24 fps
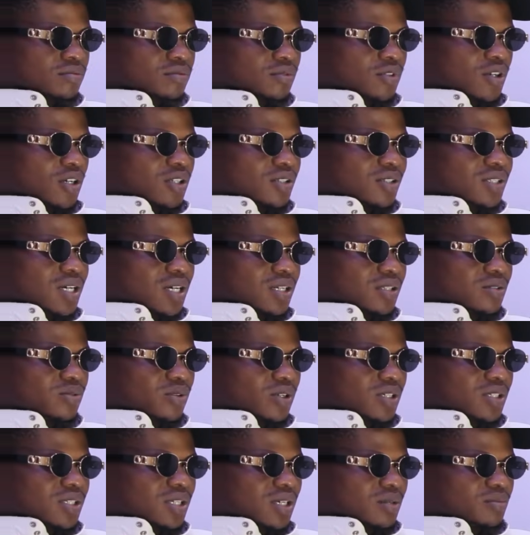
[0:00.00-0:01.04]
What's that?
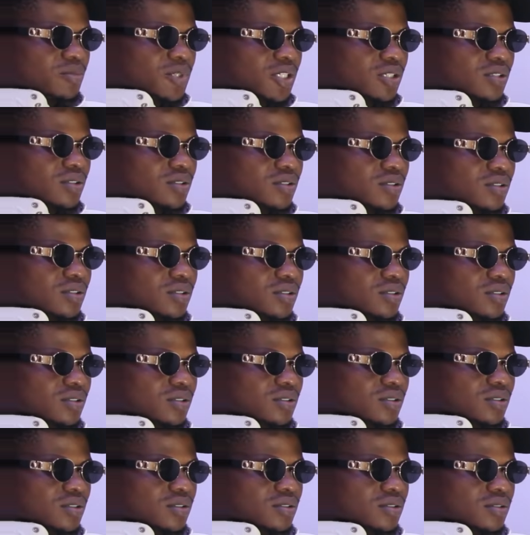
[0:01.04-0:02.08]
What's that making us?
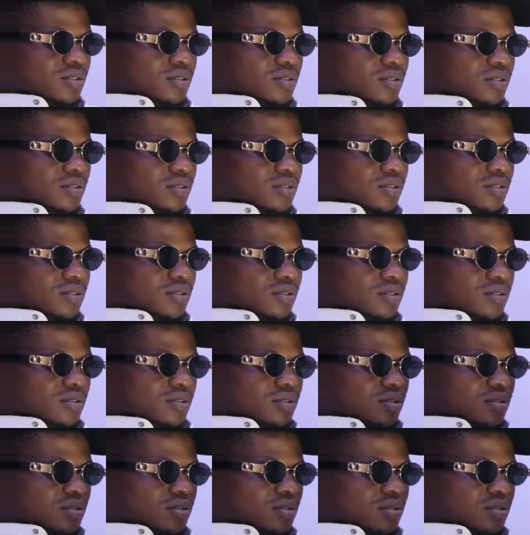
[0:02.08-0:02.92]
Ah, uh, nothing, nothing.